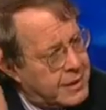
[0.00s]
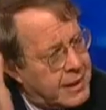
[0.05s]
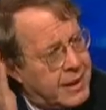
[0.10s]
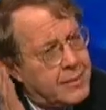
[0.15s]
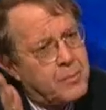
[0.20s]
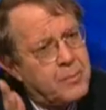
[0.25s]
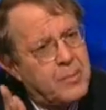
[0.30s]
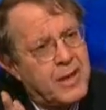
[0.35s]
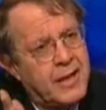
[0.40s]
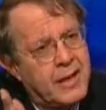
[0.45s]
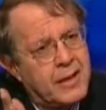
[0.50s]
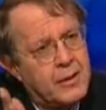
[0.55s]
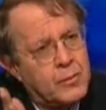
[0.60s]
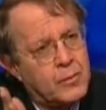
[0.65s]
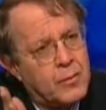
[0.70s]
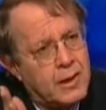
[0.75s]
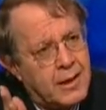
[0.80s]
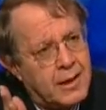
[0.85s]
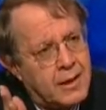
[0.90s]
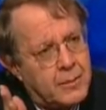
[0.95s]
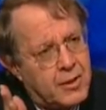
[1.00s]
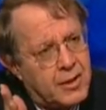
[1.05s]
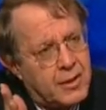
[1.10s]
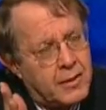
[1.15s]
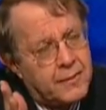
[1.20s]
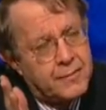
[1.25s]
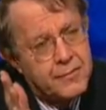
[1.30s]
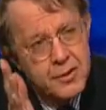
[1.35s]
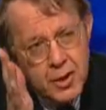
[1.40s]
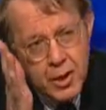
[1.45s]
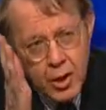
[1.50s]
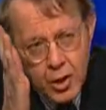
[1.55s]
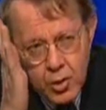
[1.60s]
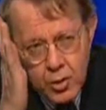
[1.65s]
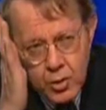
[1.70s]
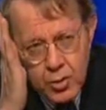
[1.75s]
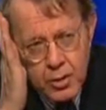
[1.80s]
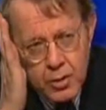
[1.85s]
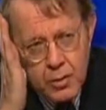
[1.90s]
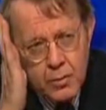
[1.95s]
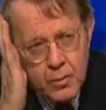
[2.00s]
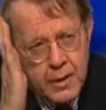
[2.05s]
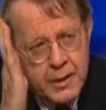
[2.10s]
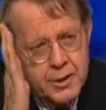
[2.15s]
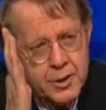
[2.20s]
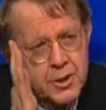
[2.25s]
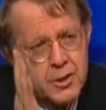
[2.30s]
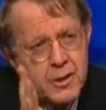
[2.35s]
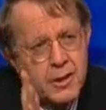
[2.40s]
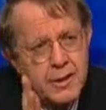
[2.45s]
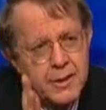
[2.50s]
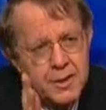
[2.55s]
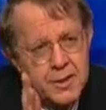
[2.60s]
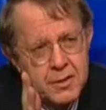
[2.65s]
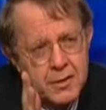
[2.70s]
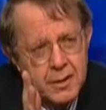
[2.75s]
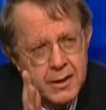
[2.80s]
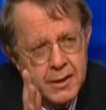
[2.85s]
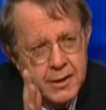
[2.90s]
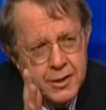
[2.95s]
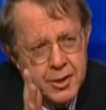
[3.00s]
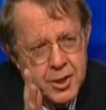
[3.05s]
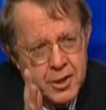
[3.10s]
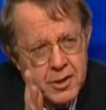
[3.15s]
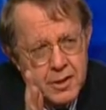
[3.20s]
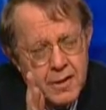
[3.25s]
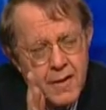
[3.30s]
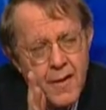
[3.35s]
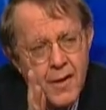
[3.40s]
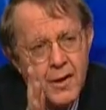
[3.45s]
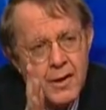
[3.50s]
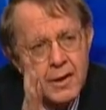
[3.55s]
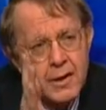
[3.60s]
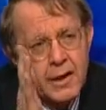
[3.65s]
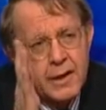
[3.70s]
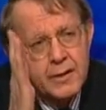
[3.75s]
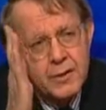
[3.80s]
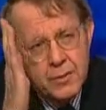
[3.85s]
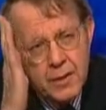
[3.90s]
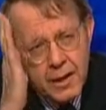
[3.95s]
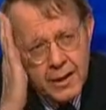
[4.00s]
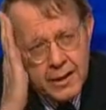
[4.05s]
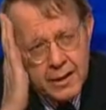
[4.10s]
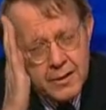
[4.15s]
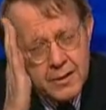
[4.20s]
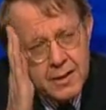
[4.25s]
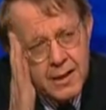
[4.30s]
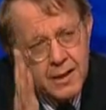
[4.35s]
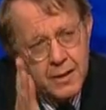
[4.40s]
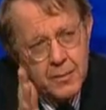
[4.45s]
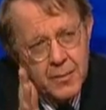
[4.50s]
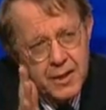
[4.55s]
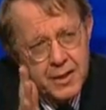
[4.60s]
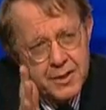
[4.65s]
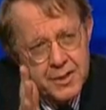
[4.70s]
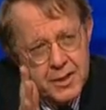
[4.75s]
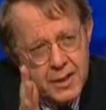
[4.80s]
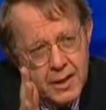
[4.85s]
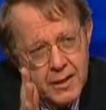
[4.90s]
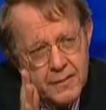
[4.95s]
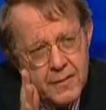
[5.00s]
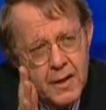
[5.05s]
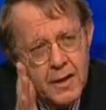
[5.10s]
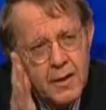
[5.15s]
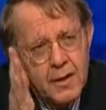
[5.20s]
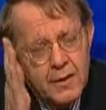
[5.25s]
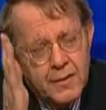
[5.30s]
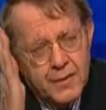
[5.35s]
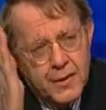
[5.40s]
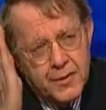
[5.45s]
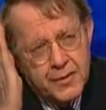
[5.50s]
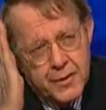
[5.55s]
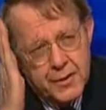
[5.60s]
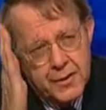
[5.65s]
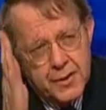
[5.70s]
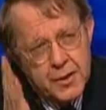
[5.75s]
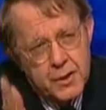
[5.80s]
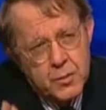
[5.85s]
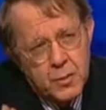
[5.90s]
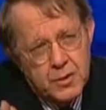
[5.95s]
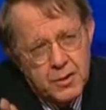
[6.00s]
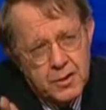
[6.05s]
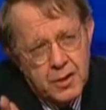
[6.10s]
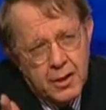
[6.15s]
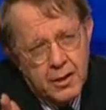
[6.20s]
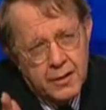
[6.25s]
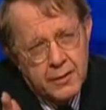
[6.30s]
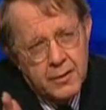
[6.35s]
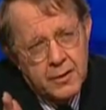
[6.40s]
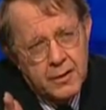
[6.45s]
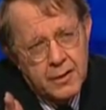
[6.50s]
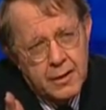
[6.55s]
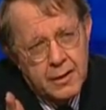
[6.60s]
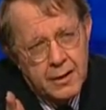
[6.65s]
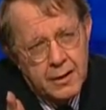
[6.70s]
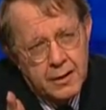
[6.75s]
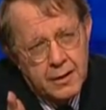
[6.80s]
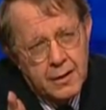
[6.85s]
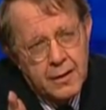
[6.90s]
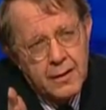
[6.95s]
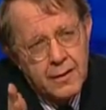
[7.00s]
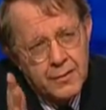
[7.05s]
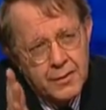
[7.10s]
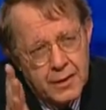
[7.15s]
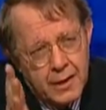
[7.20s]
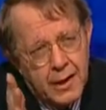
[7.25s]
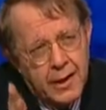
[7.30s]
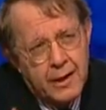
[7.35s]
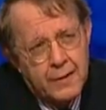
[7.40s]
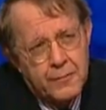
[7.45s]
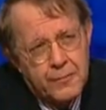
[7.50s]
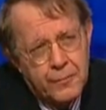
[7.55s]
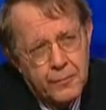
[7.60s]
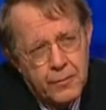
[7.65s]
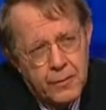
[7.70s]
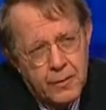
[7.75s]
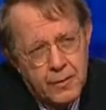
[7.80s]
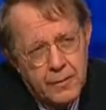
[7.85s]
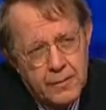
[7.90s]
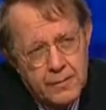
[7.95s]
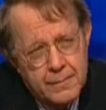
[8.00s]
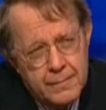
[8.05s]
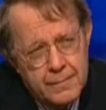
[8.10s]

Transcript: at that panorama of total racial isolation, and I try to tell myself that this is what Dr. King died for.